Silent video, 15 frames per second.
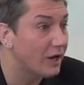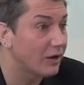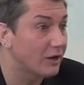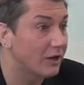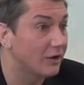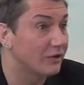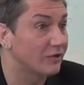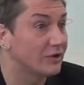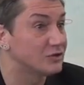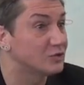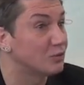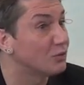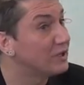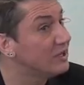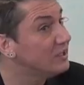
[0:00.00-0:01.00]
hair color that's
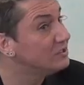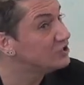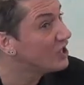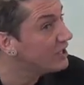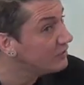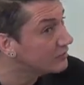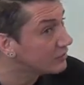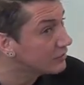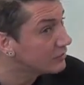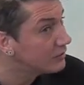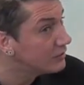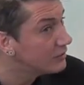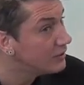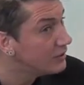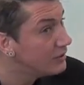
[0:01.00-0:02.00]
really gentle.
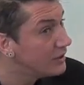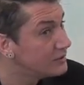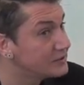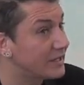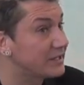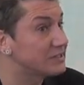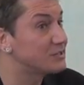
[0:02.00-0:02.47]
It's like a